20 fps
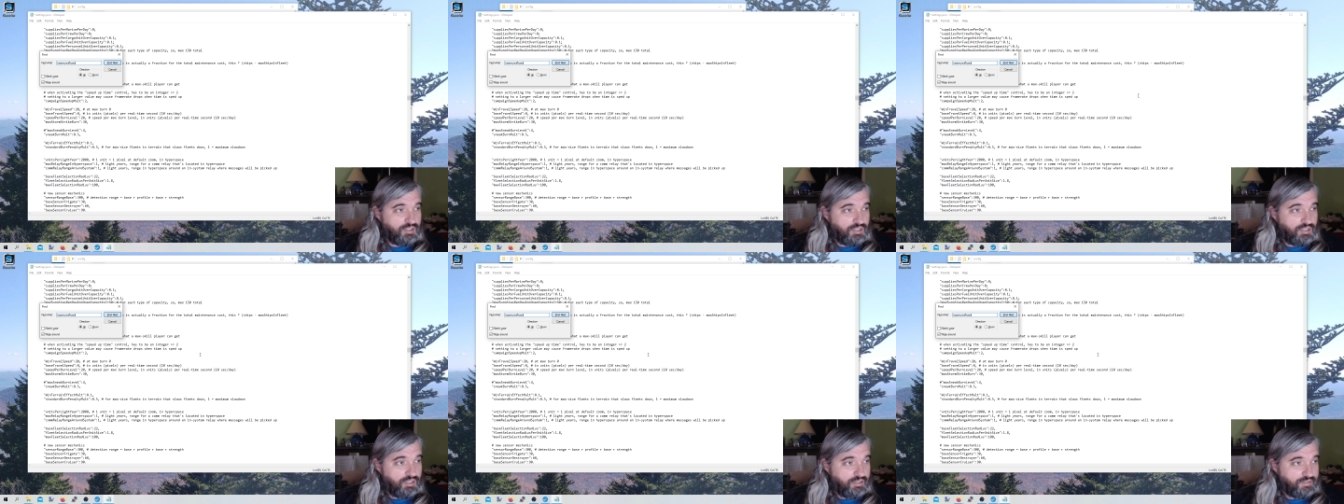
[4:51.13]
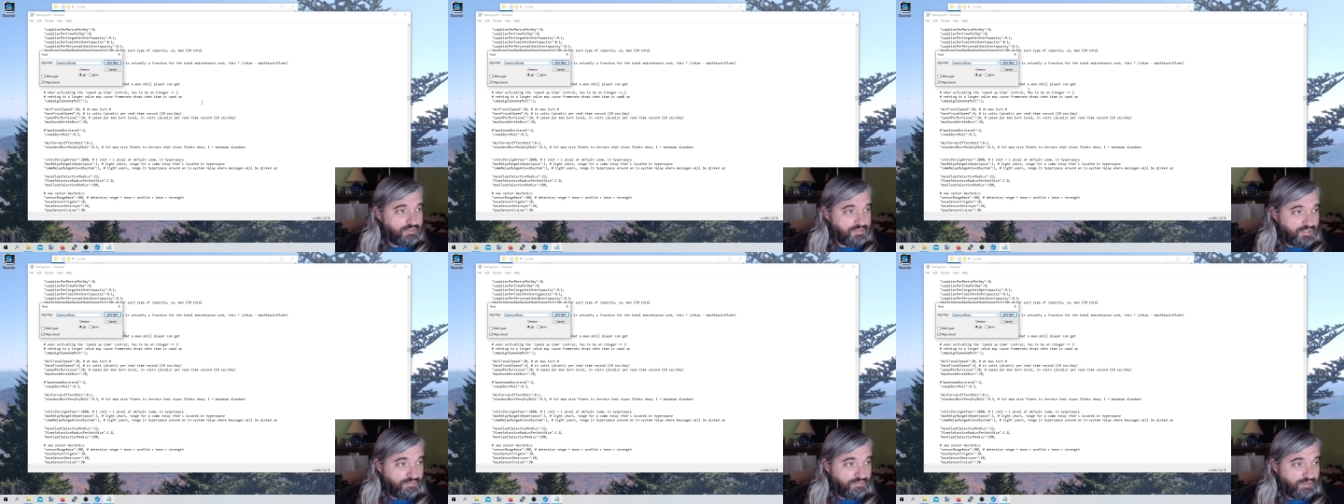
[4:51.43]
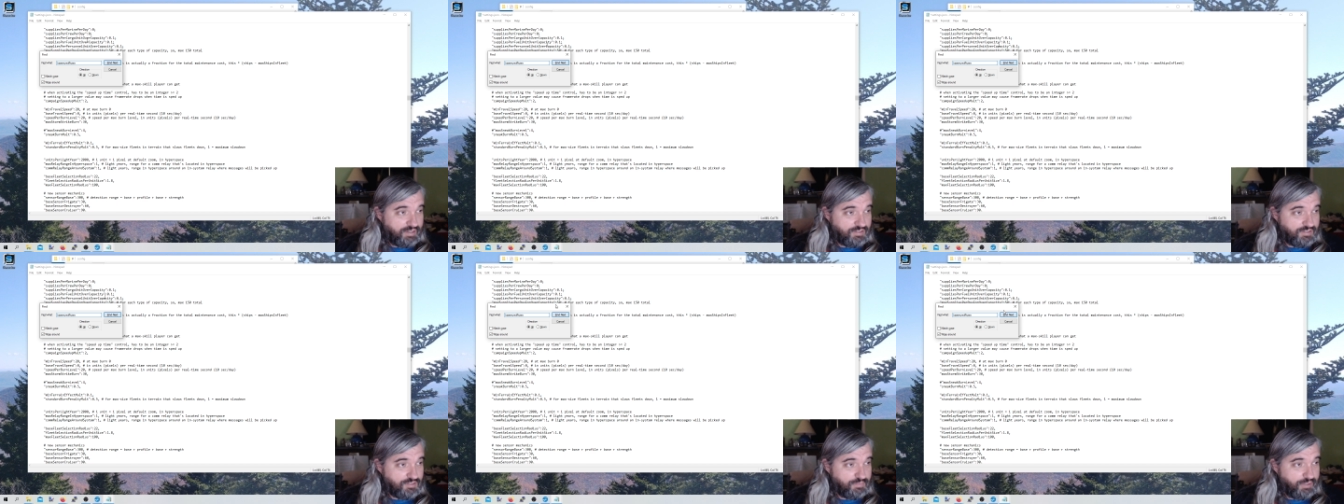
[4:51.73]
See if
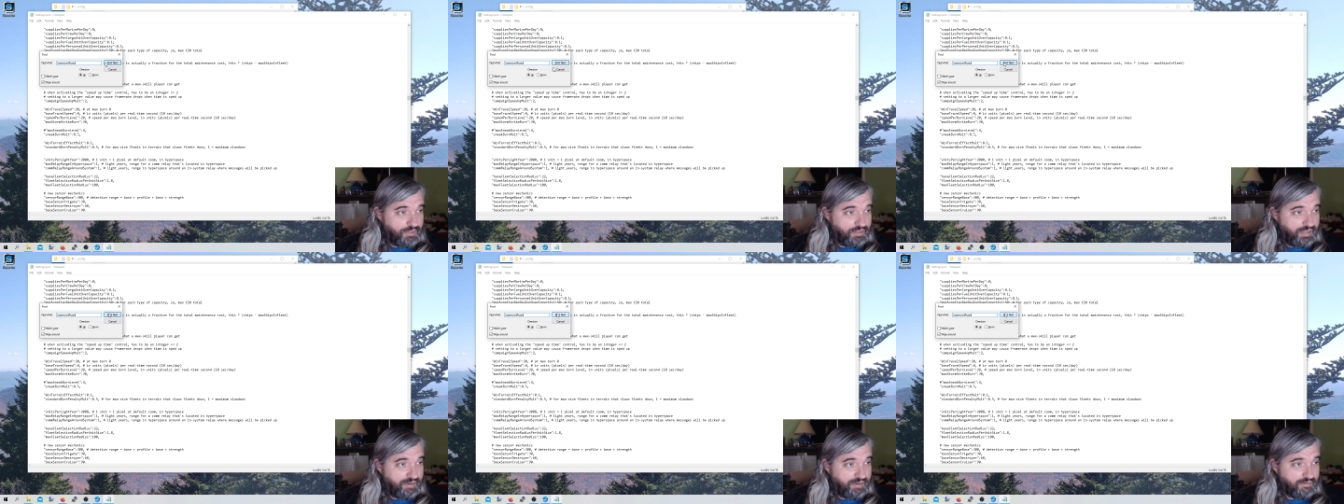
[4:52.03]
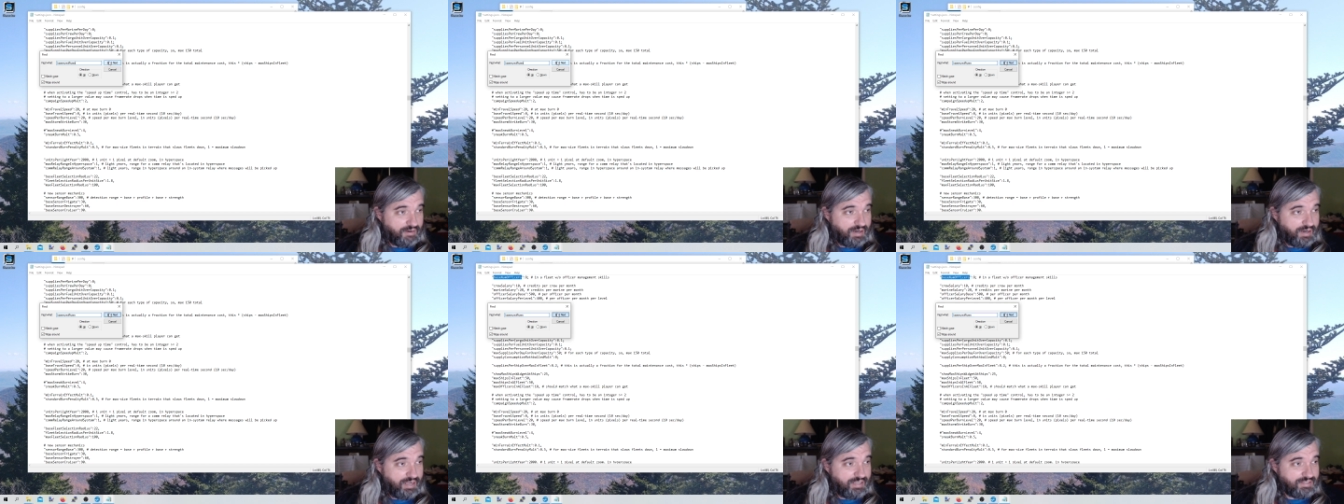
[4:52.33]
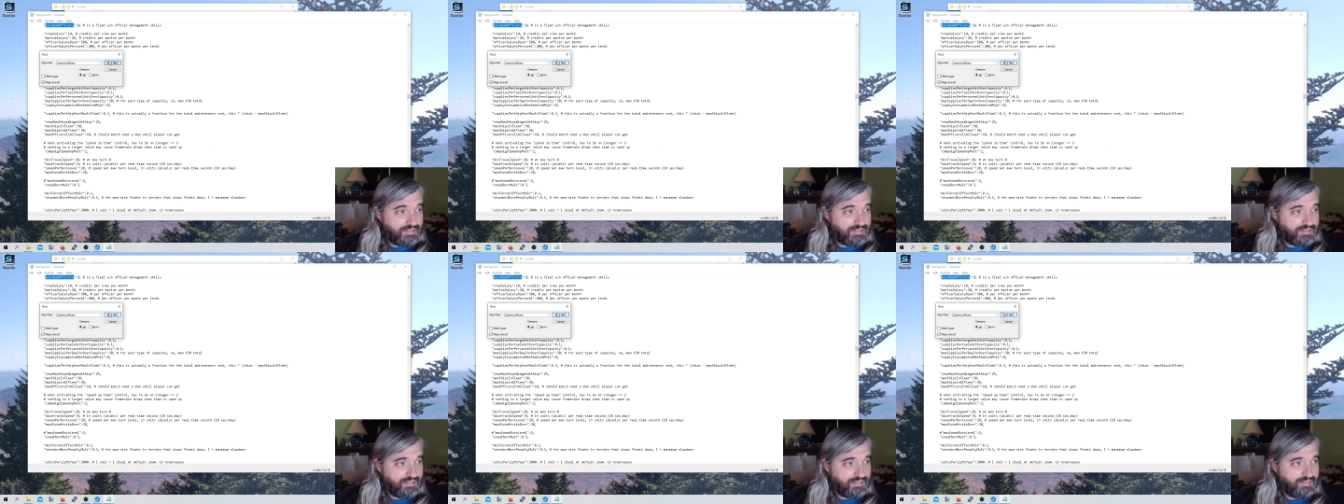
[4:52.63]
I can spell that
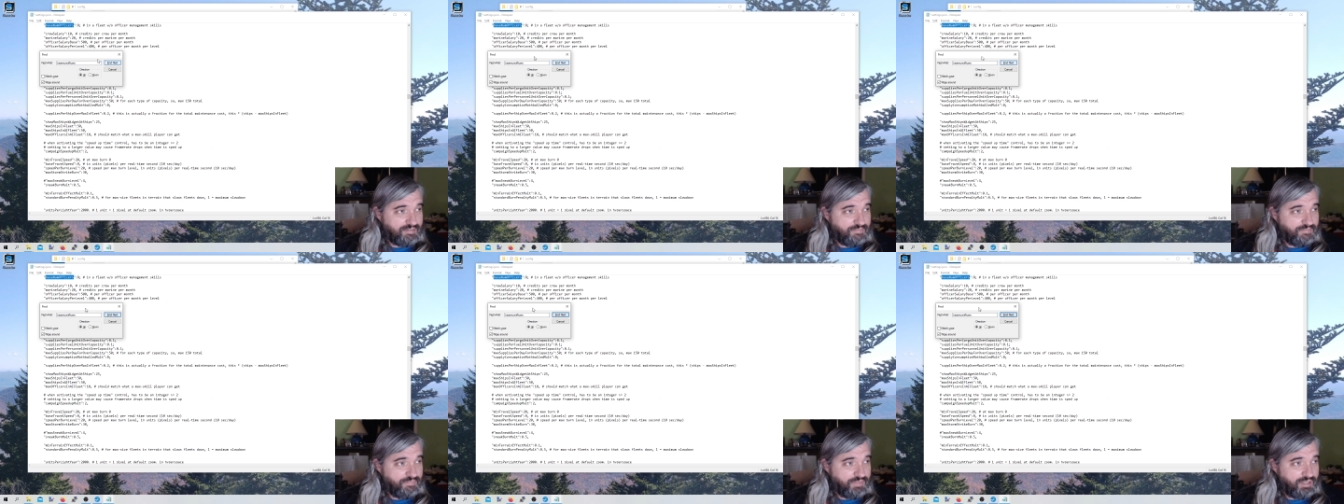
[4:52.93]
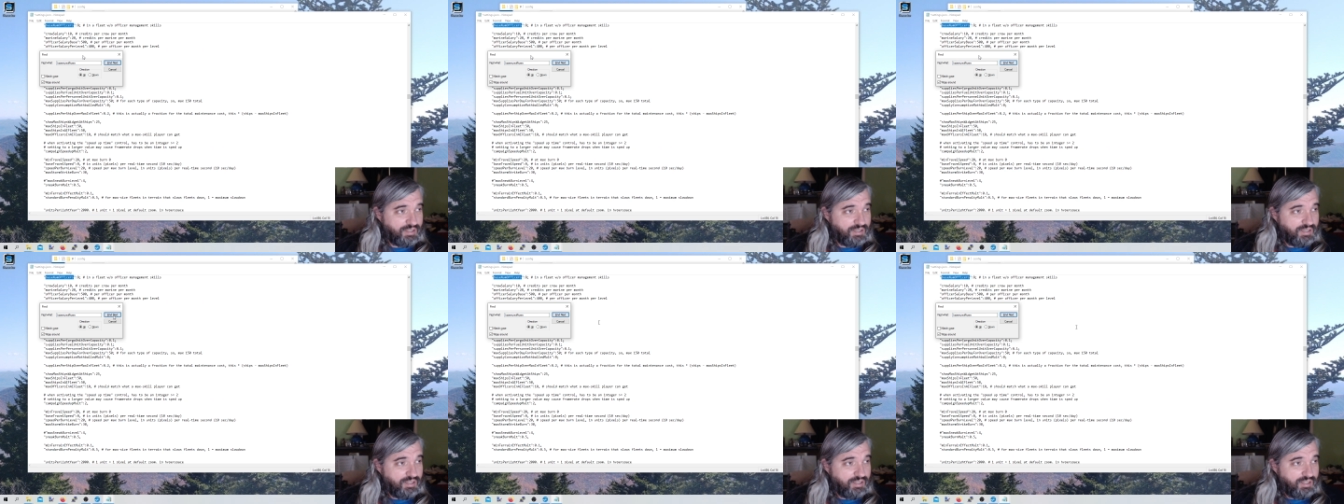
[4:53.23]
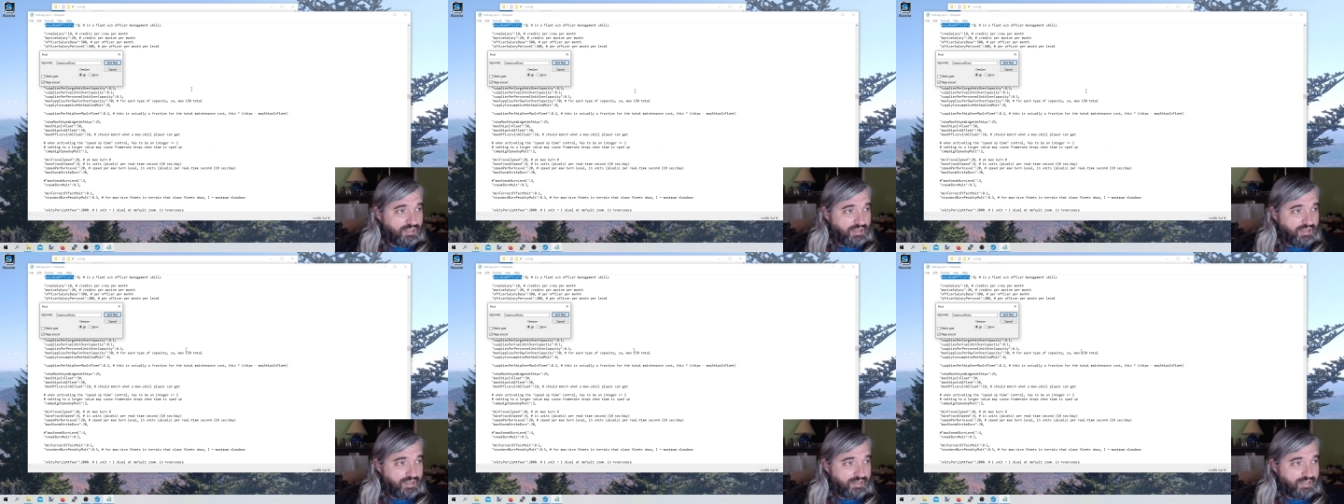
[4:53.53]
right.
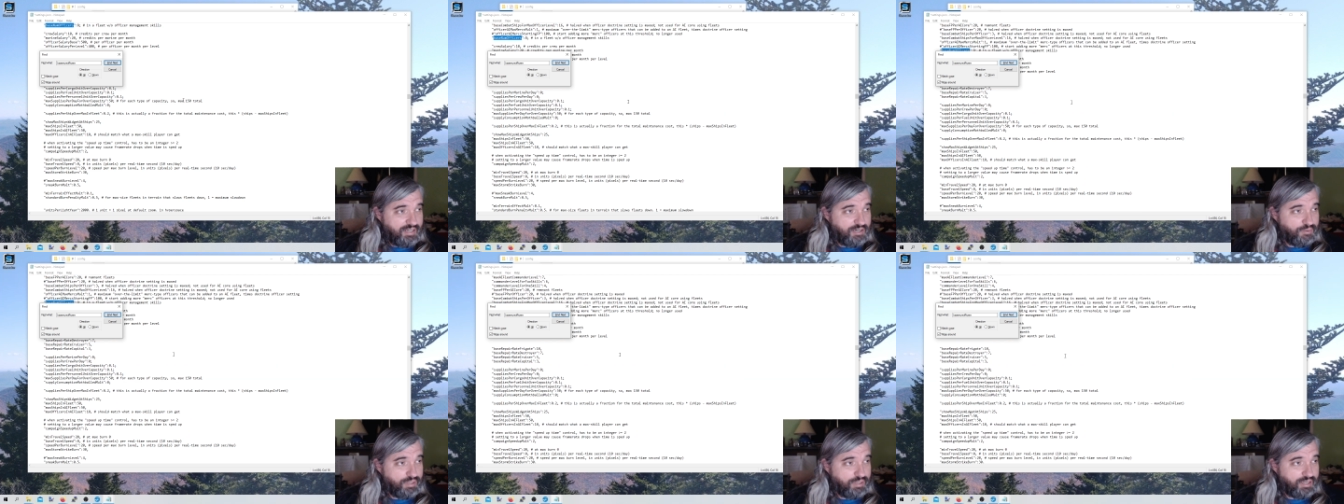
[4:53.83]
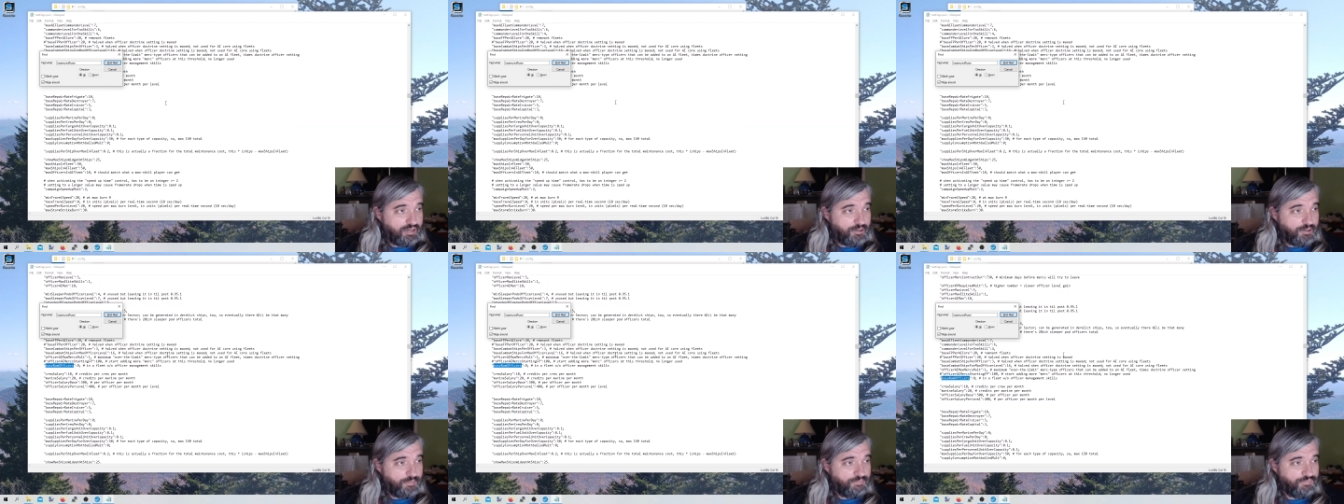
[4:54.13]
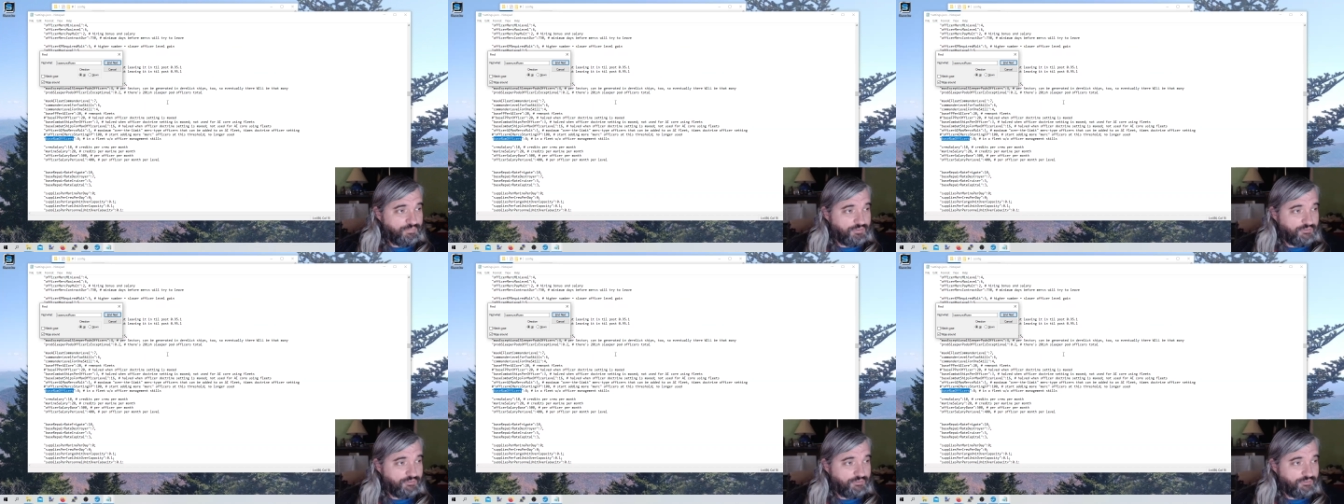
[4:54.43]
And here we go.